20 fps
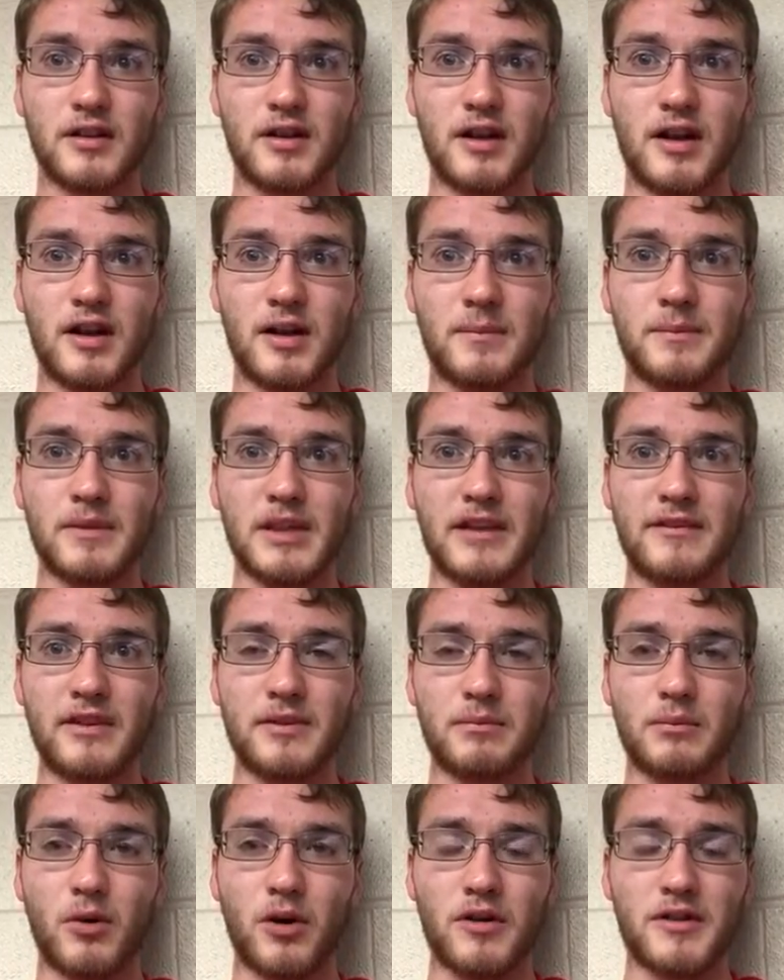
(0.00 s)

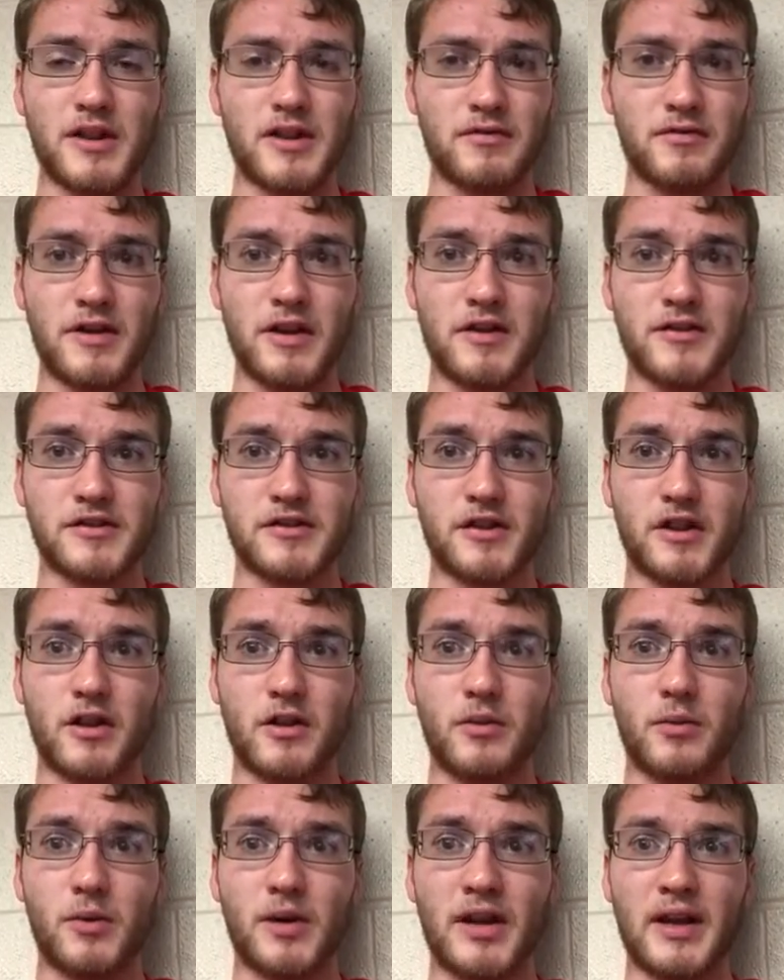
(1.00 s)
even more than 3 years
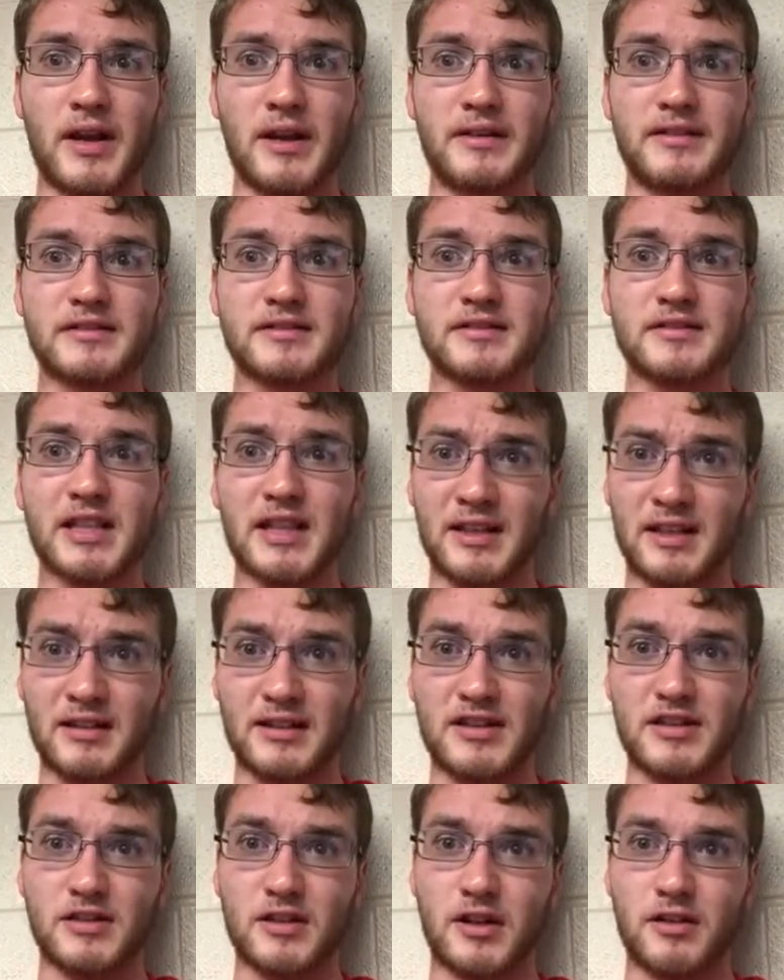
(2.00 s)
ago, when I
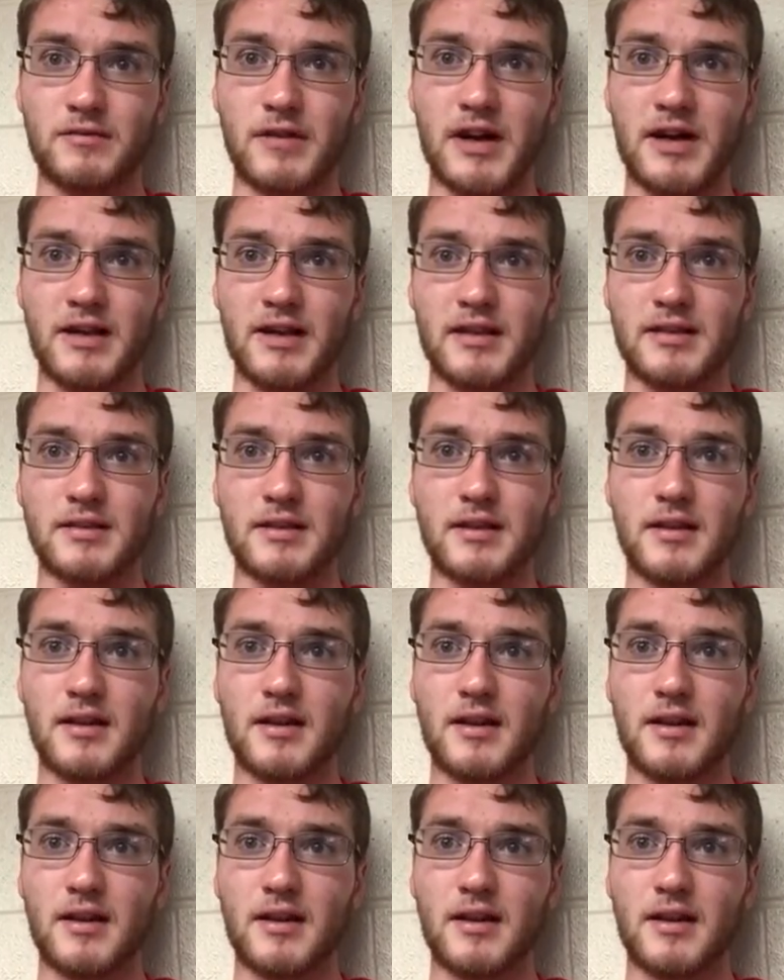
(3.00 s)
technically started writing it.